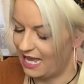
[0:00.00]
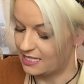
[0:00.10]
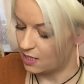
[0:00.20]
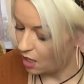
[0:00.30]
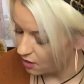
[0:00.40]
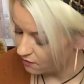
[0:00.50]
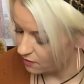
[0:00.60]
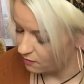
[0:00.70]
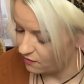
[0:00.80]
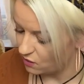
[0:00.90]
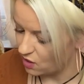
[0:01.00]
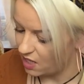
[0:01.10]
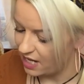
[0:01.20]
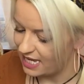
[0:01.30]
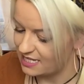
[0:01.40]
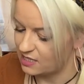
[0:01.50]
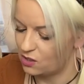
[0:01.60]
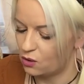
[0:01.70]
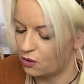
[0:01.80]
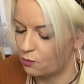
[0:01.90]
it's over with you guys.
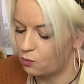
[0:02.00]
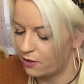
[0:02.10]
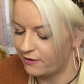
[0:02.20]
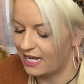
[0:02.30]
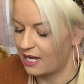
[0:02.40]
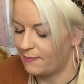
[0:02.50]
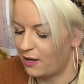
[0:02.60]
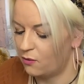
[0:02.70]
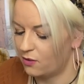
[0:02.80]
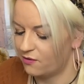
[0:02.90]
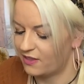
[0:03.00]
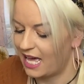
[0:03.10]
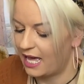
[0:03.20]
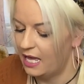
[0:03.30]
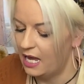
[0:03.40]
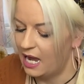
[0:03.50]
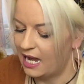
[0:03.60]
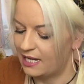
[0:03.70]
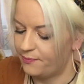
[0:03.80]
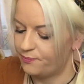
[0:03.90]
You're worrying about all of that.
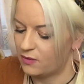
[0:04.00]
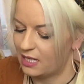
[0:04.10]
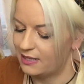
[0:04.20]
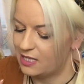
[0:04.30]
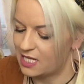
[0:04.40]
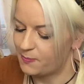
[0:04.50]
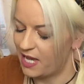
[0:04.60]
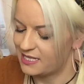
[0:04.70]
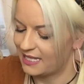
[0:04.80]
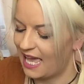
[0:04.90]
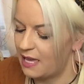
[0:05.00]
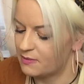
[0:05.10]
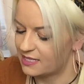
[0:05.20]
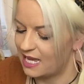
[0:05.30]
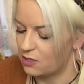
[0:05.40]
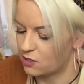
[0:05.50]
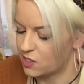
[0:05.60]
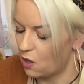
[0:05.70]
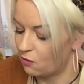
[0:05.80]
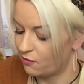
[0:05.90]
Um, this person came and set your
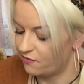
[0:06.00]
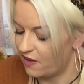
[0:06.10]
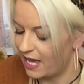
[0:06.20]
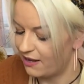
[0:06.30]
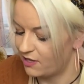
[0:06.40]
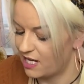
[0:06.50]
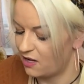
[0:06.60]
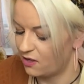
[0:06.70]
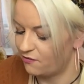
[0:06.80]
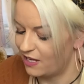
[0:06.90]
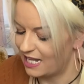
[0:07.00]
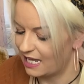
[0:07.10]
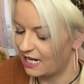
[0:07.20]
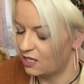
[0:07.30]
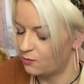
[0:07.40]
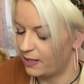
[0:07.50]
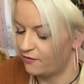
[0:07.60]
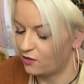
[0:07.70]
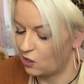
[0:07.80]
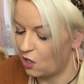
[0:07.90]
soul on fire, and now you're feeling a little bit
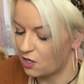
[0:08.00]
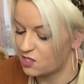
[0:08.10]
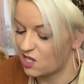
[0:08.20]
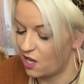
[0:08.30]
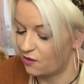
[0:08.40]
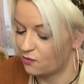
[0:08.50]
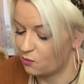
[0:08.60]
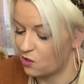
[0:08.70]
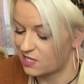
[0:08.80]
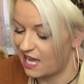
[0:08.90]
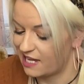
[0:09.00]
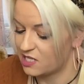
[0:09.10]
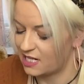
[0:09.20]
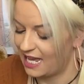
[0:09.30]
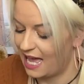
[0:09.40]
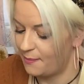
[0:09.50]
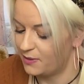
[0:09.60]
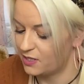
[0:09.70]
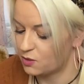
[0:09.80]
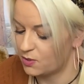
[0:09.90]
of a loss over what's actually
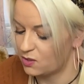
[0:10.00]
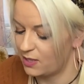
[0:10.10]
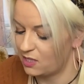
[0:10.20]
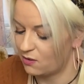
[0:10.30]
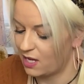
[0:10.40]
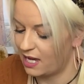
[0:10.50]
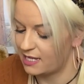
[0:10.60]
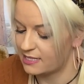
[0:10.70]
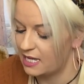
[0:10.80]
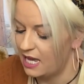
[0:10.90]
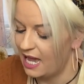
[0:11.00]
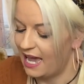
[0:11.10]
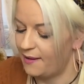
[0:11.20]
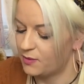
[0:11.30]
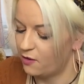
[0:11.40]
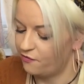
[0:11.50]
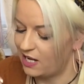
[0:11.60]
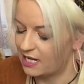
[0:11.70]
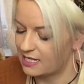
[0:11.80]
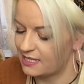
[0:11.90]
happened between you guys. Um, you're
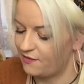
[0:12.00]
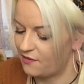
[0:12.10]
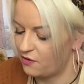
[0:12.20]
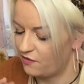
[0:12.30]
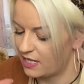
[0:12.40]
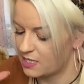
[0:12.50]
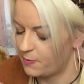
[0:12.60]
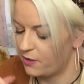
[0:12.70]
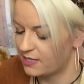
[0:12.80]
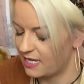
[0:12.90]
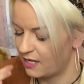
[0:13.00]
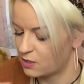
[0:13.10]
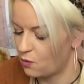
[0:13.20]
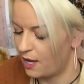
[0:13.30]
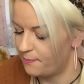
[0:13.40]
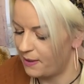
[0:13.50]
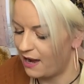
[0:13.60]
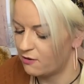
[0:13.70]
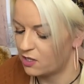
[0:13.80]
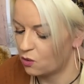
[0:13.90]
feeling as if everything Spirit is saying is quite
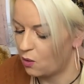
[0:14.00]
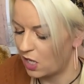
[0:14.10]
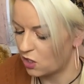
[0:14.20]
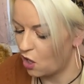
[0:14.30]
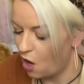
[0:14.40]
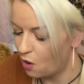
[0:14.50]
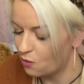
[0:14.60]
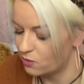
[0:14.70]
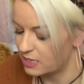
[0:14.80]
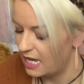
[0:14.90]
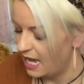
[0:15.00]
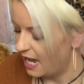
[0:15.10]
barren, quite cold,